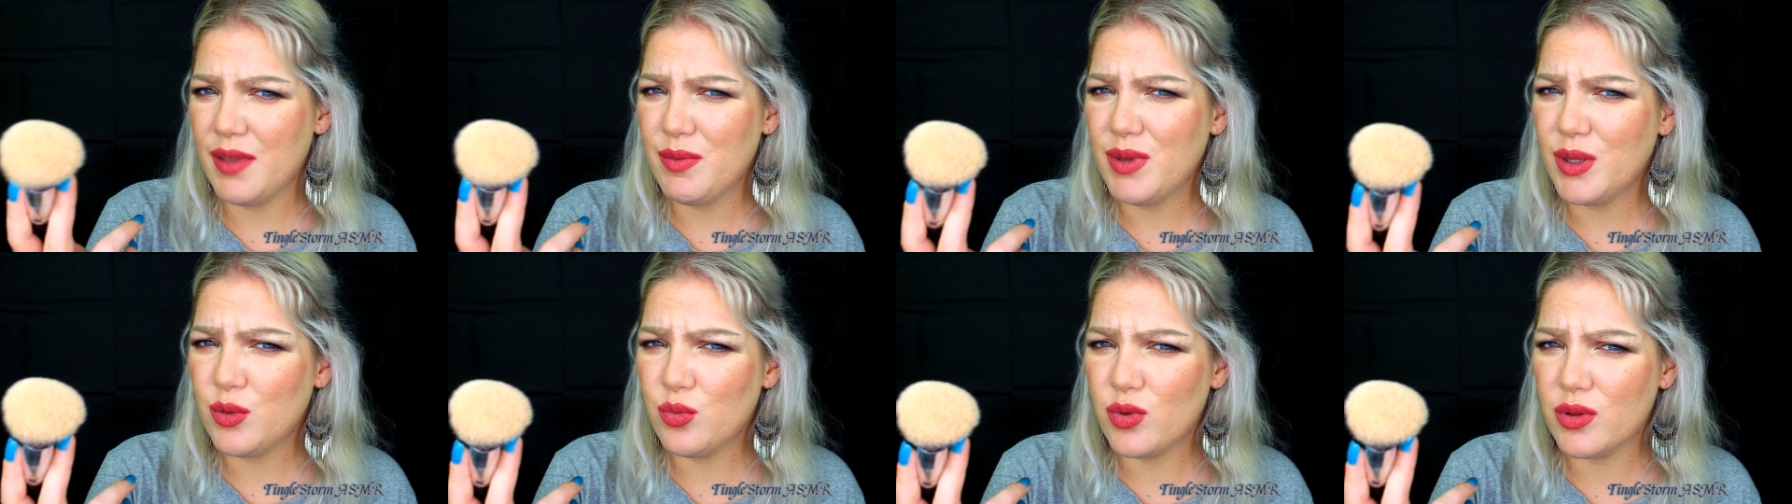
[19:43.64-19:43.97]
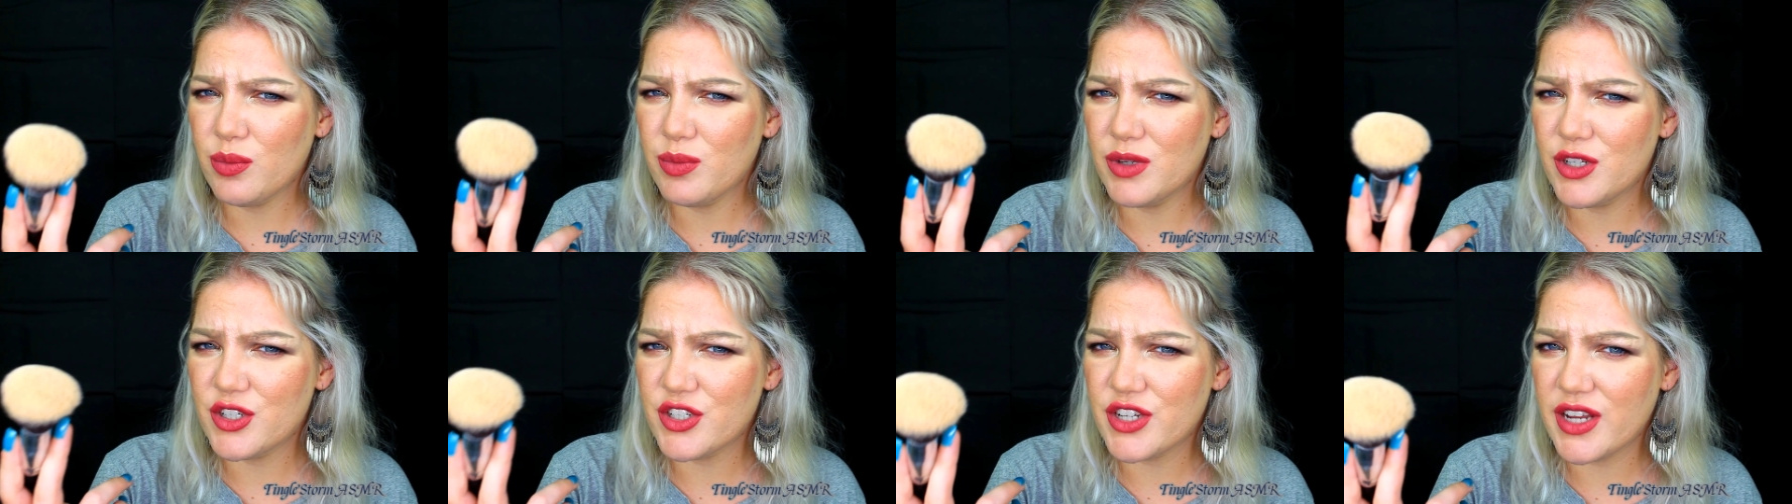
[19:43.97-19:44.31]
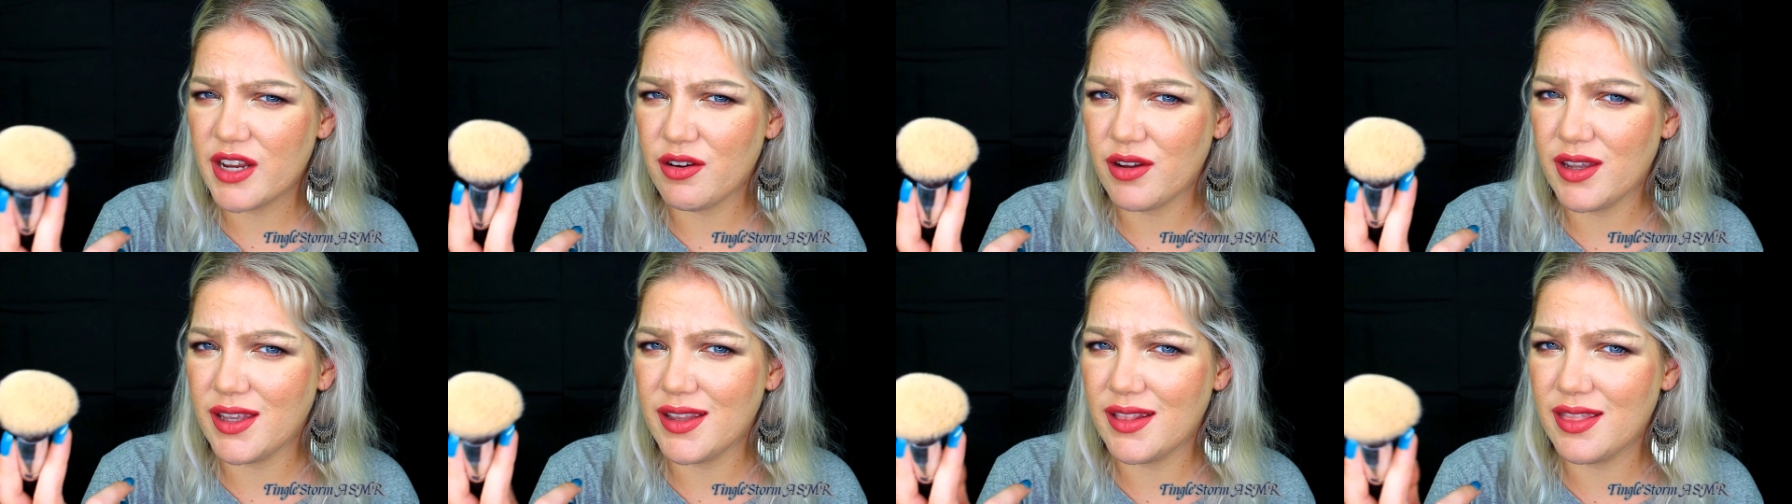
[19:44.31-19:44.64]
I mean, we'll be
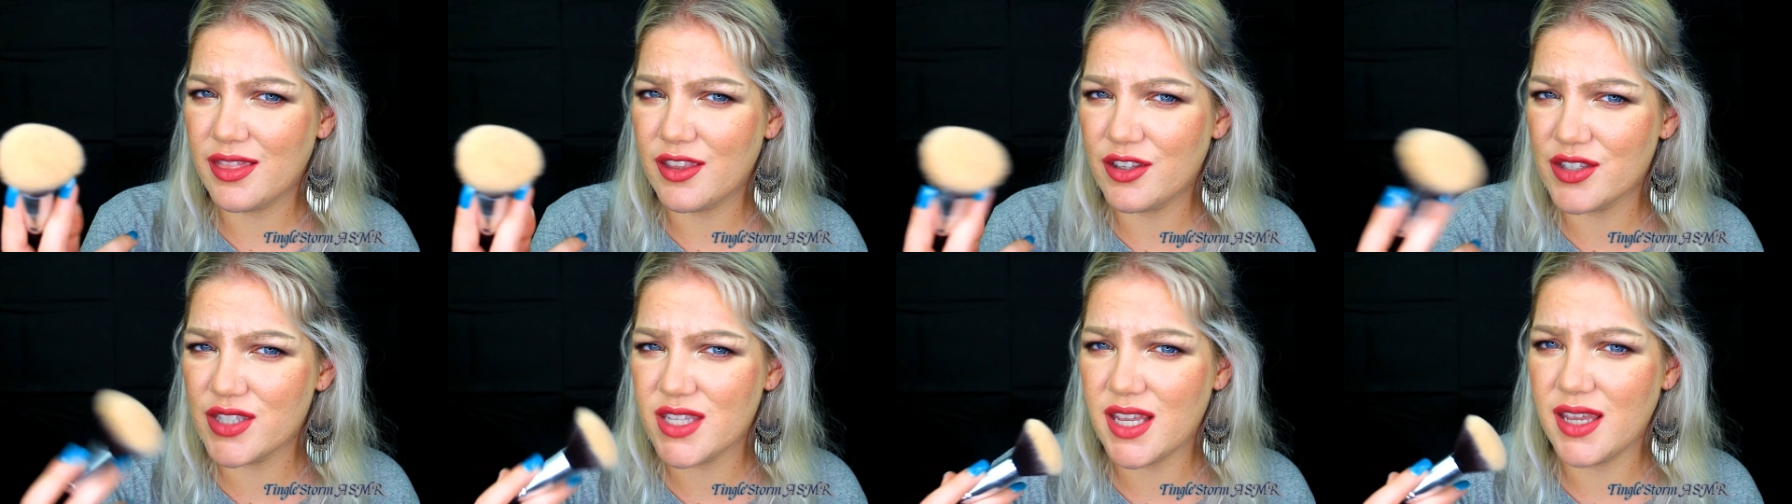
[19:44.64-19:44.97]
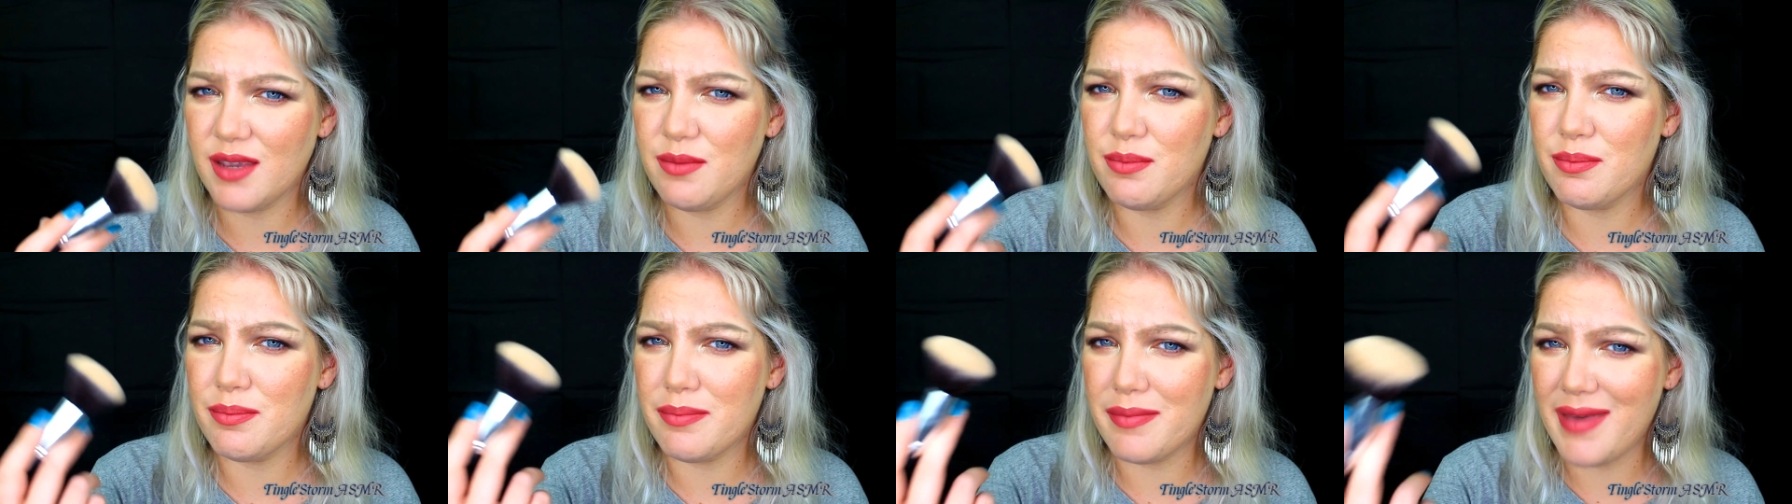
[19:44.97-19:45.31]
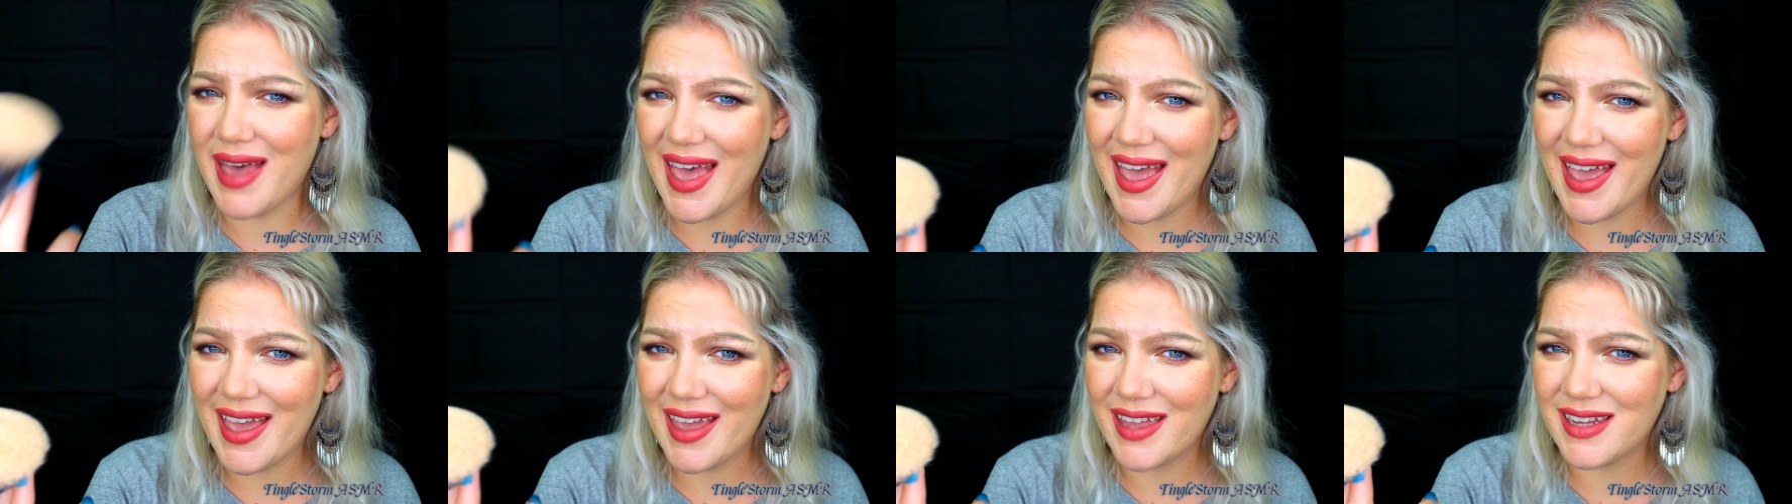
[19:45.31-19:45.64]
sharing the same
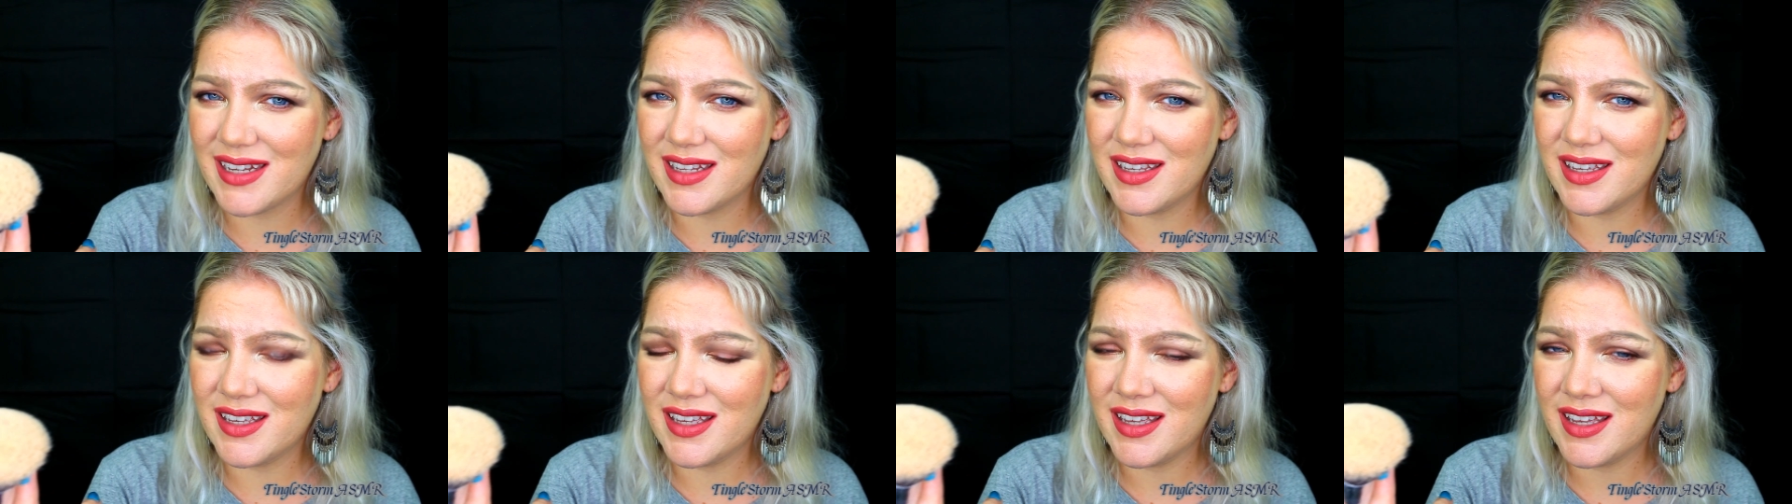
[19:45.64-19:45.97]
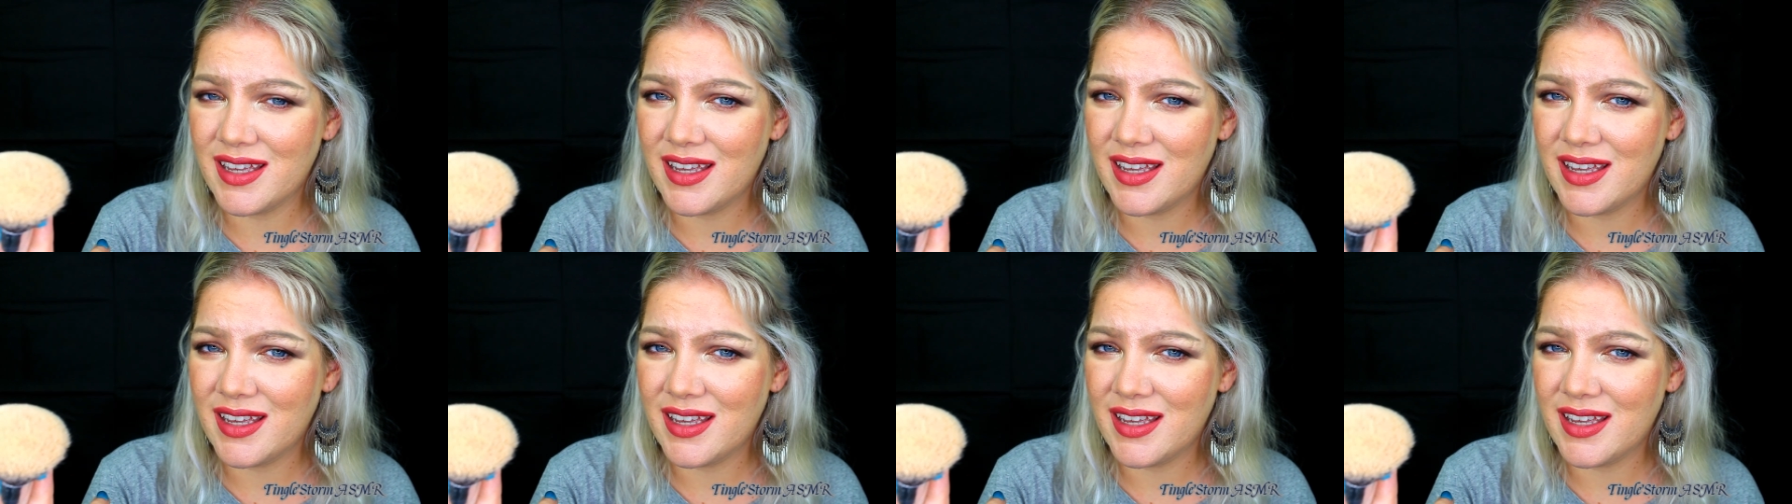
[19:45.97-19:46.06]
bed,